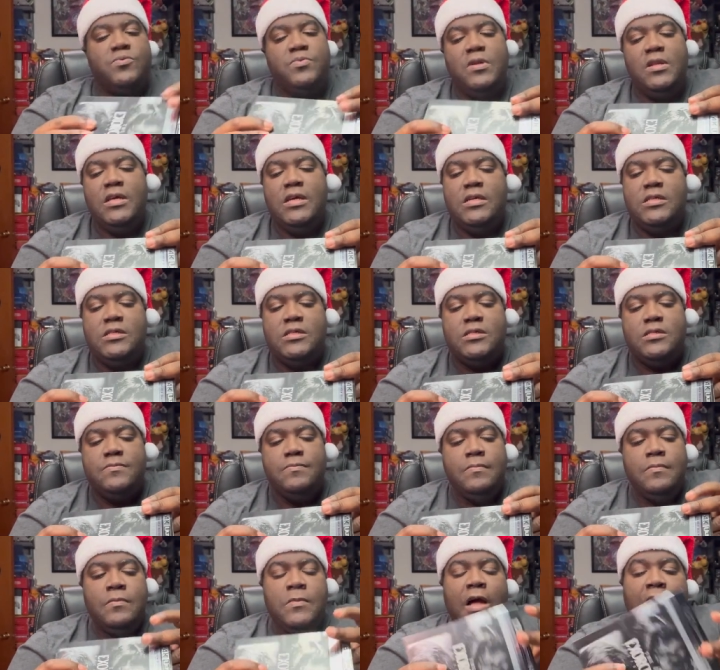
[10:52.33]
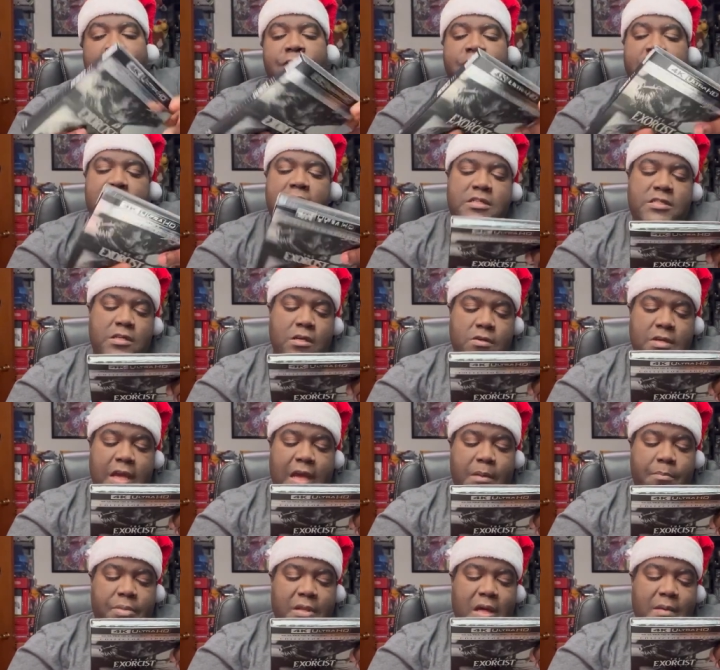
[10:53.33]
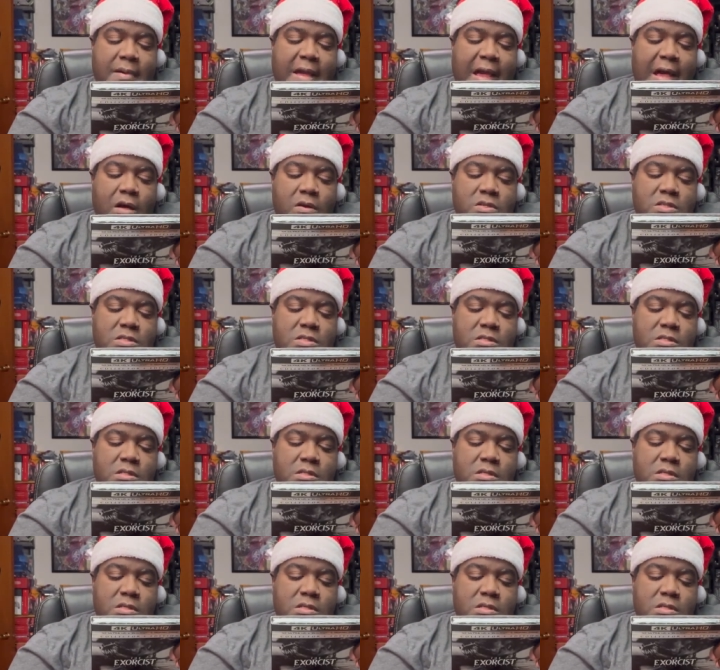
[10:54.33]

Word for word: release, I think so. Yeah, Blumhouse,